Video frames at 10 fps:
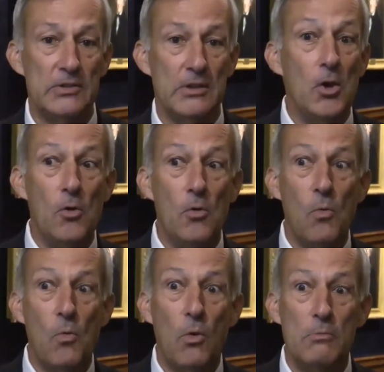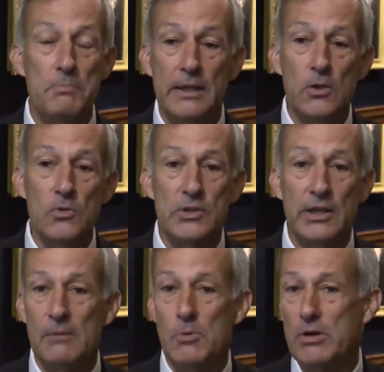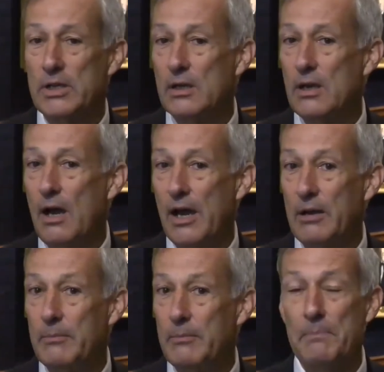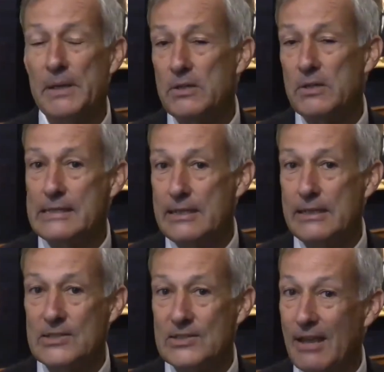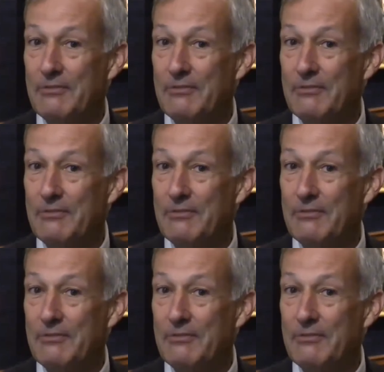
were being used in the American economy up into the 1970s.